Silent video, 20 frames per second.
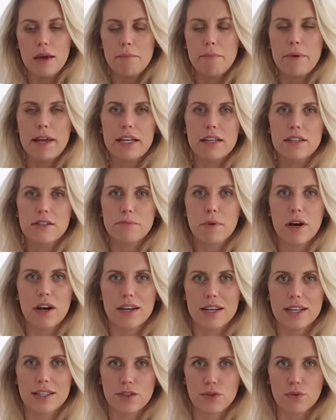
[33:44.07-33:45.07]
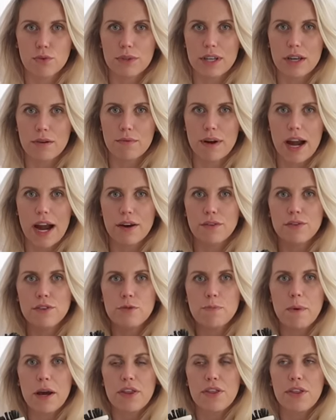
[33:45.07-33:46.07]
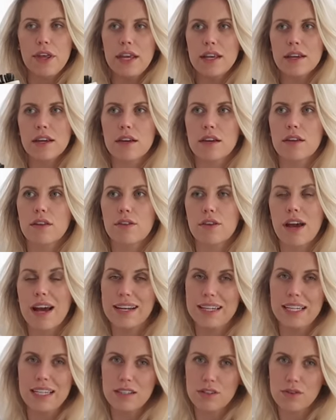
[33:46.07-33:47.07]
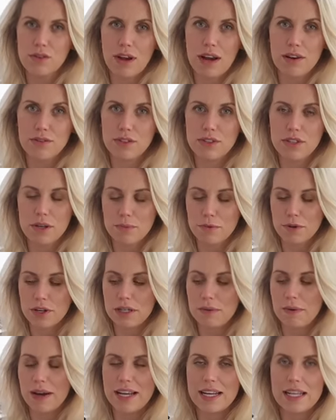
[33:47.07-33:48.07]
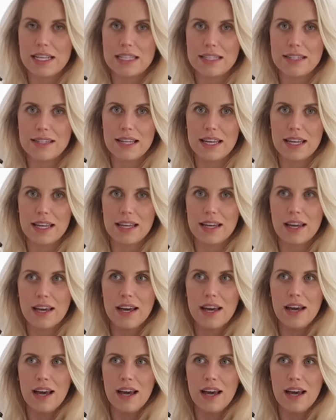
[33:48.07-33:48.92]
maker's markets all year round, but I think at least throughout summer anyway, it's the,